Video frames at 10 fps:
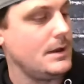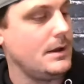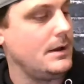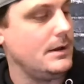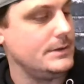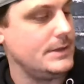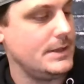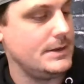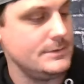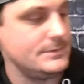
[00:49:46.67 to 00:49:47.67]
uh,
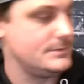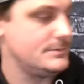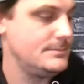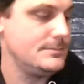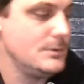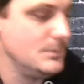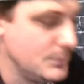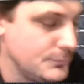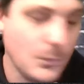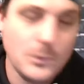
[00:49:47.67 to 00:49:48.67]
it is
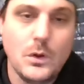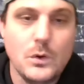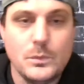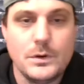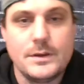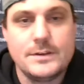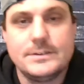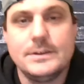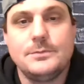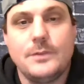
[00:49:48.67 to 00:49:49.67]
before long, we're going to
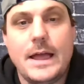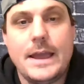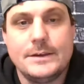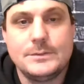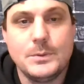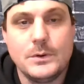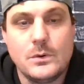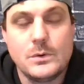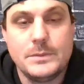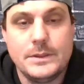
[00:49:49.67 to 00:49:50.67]
see flags put
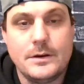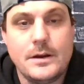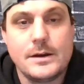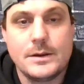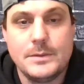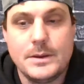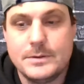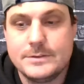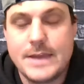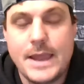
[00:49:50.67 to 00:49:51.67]
on them, and they're not going to be
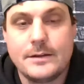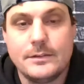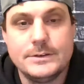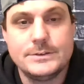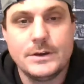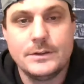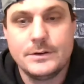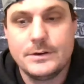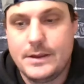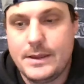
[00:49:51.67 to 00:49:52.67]
able to tackle each
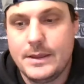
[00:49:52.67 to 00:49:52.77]
other.